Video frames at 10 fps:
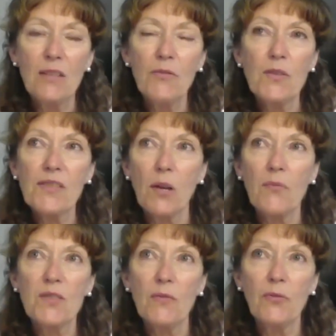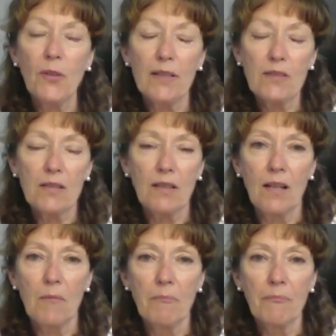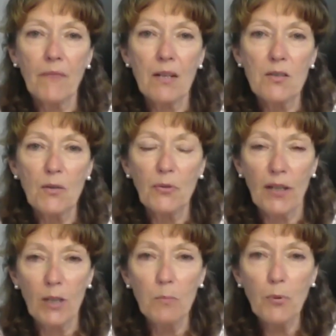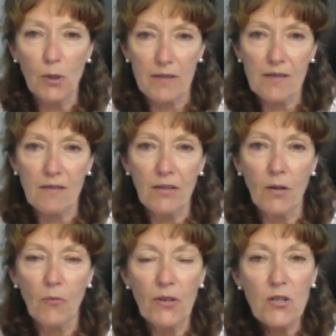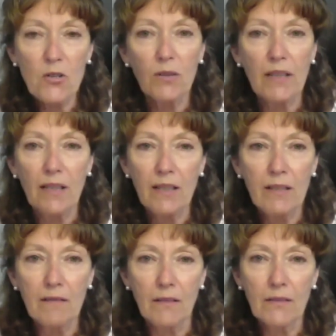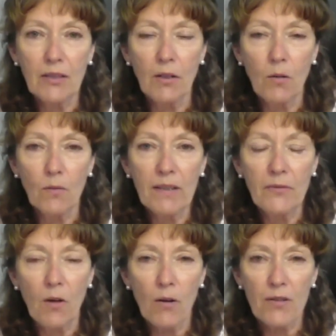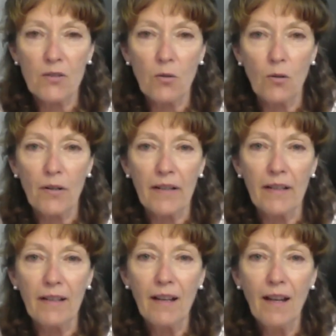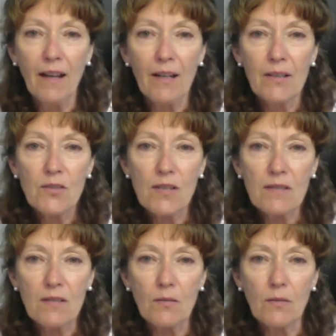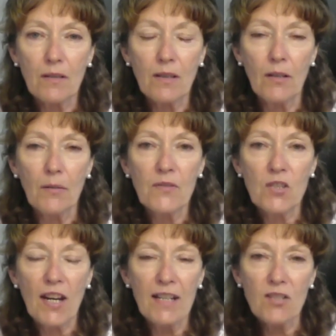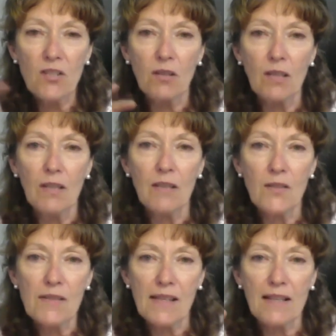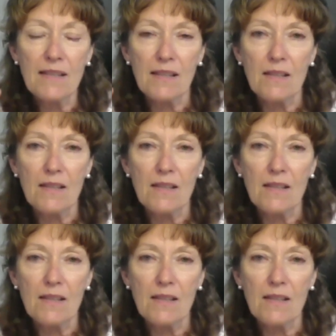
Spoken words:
give yourself different inputs, visually, even auditory, just to kind of change the senses